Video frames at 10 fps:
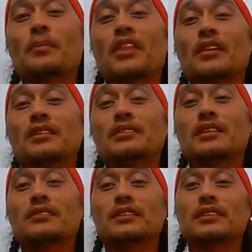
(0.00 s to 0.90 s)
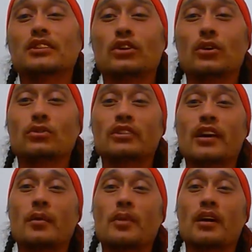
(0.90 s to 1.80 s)
I'm 37 years old
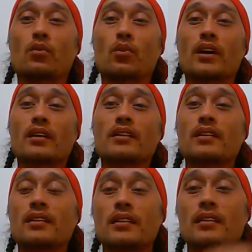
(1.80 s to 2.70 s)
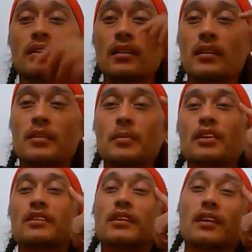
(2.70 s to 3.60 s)
now, by the way.
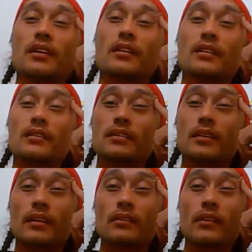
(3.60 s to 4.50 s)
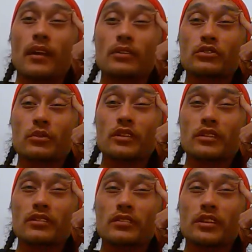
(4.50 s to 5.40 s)
But yeah, that was one of
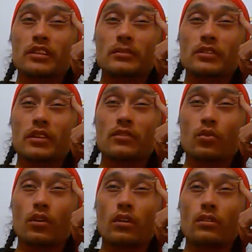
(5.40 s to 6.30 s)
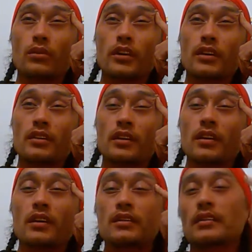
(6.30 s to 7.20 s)
the dreams of a whirlwind.
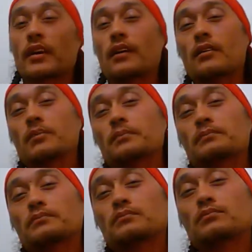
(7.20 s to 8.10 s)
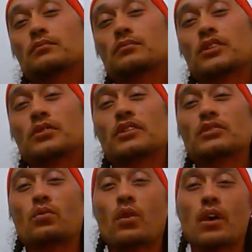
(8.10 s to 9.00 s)
Now, the
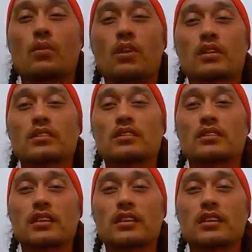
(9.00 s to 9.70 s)
reason why I wanted to